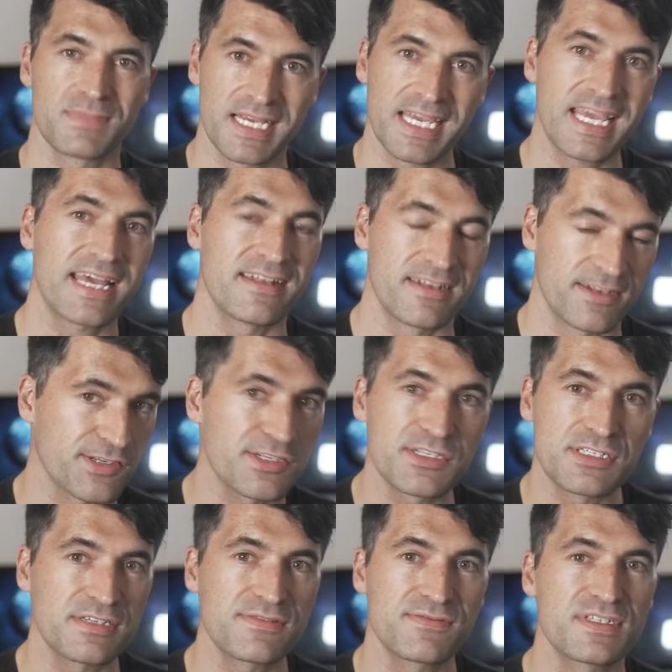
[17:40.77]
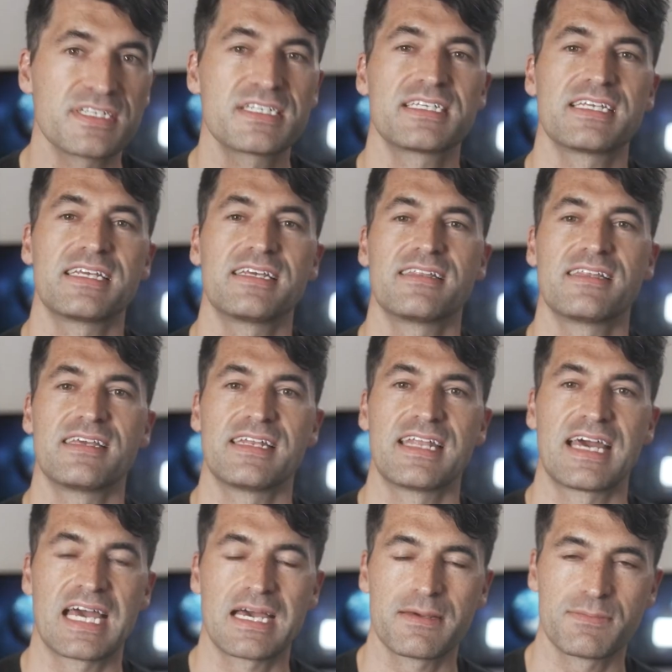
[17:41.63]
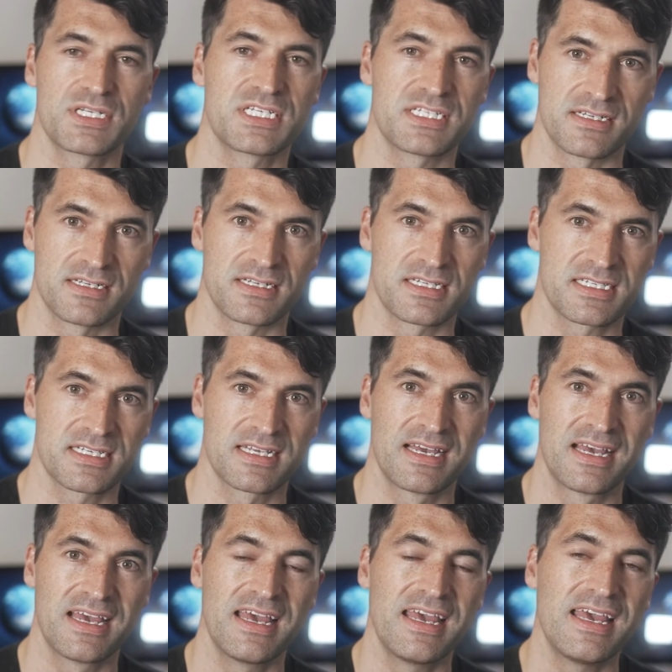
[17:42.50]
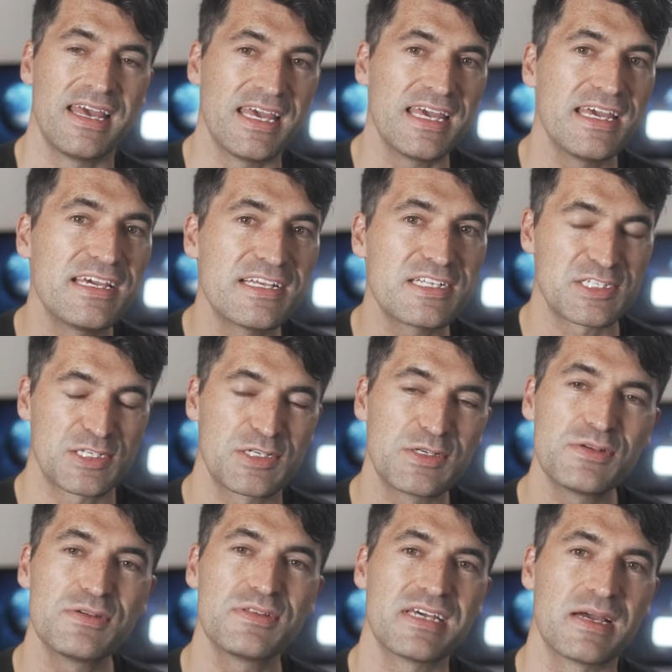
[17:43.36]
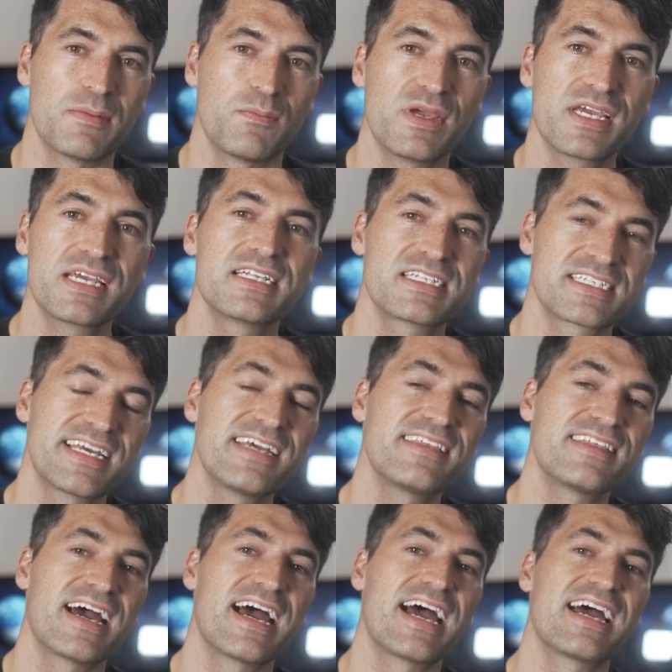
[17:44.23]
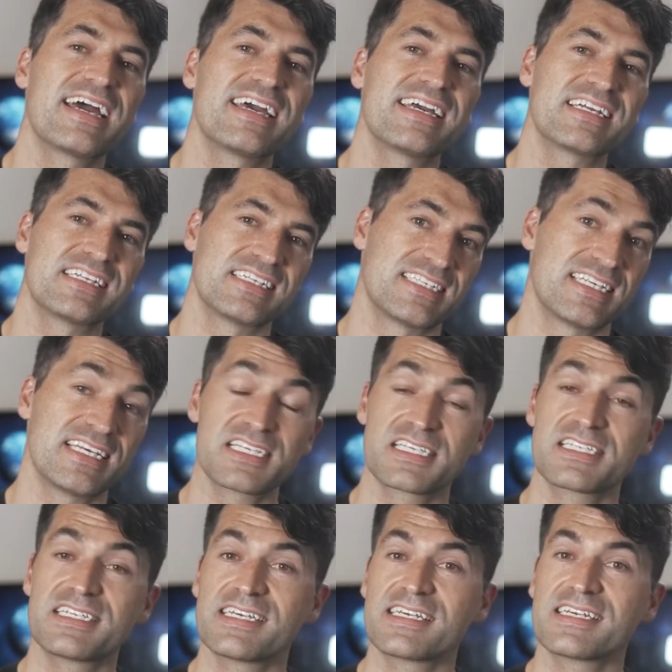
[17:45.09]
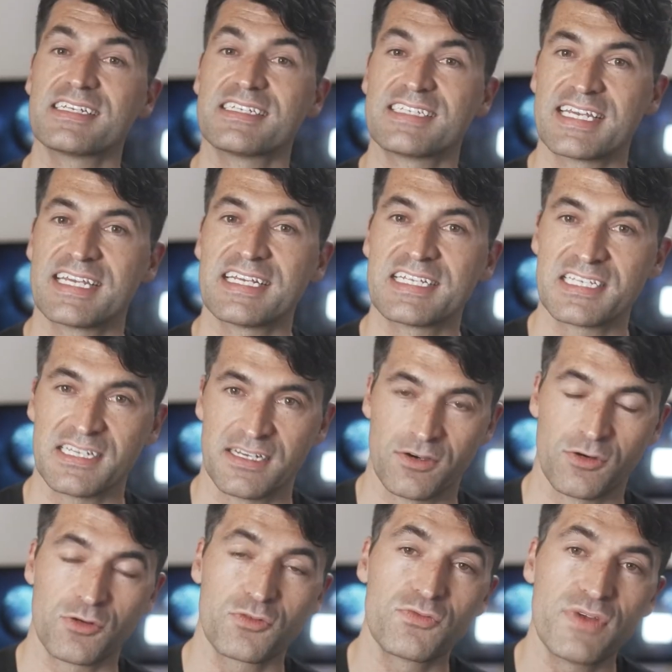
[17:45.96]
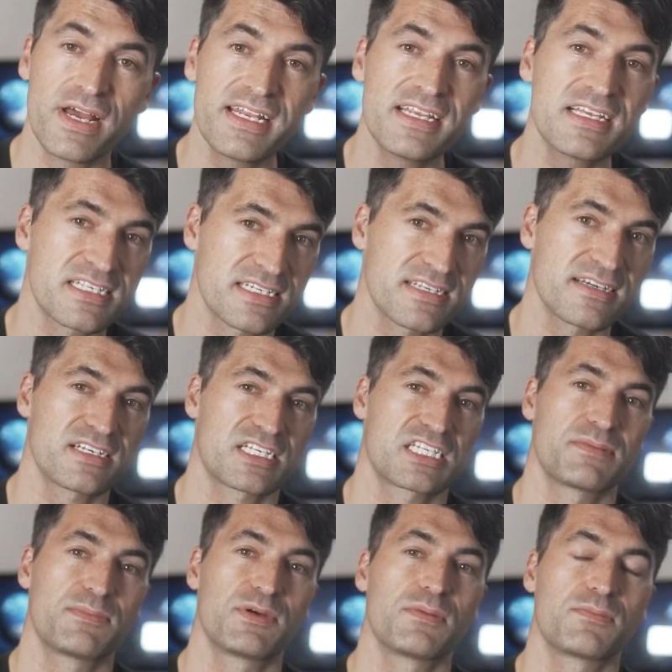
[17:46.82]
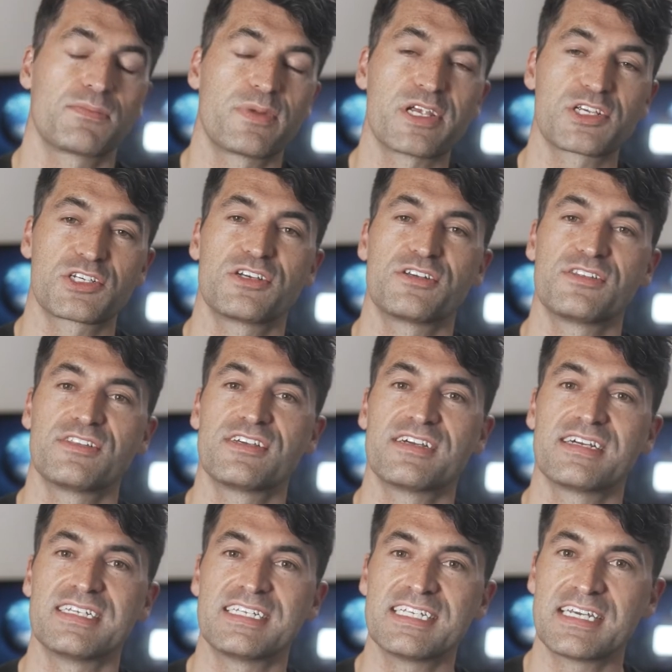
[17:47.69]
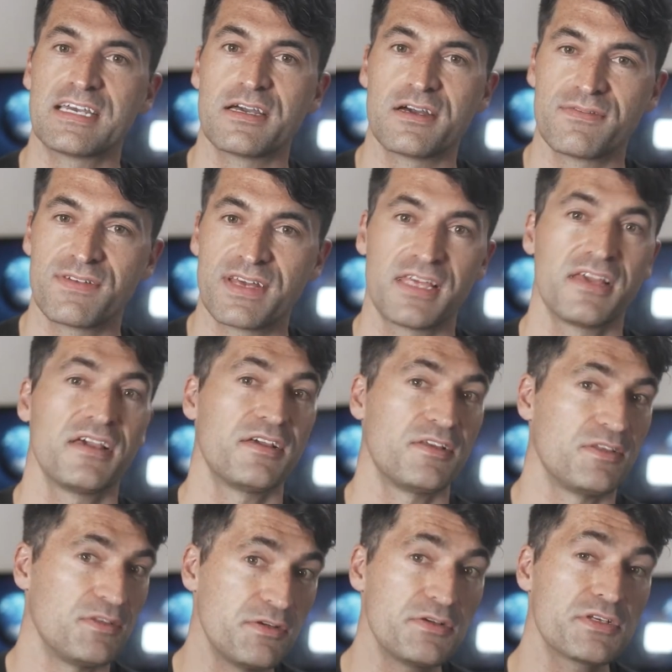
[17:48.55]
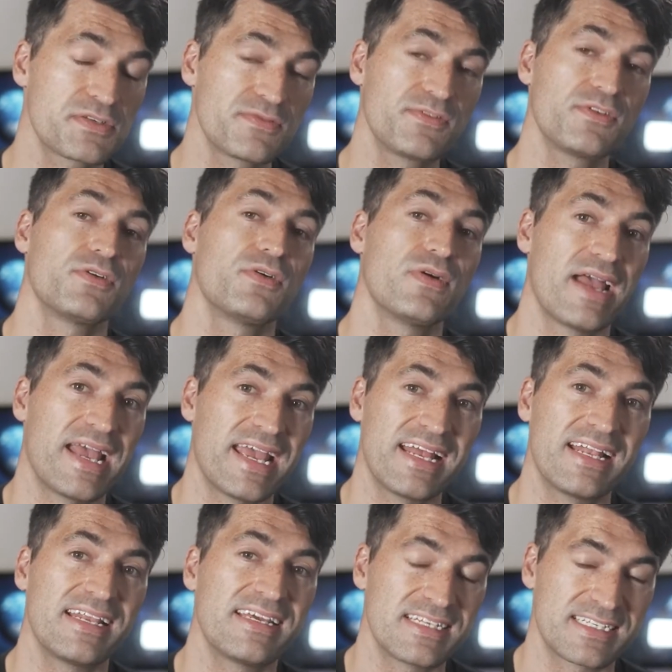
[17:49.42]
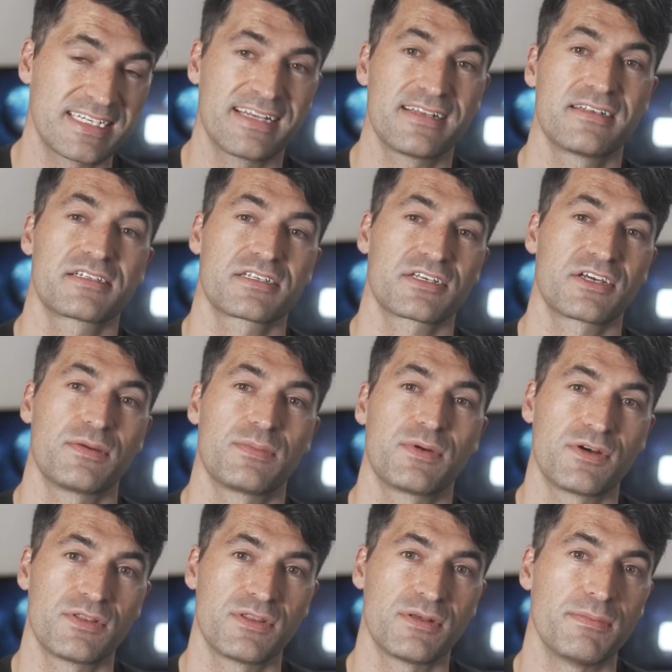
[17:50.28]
again, not enough to see the inhabitants. Here too then, we can say that our existing data already starts to put pressure on the idea of a useful alien telescope on the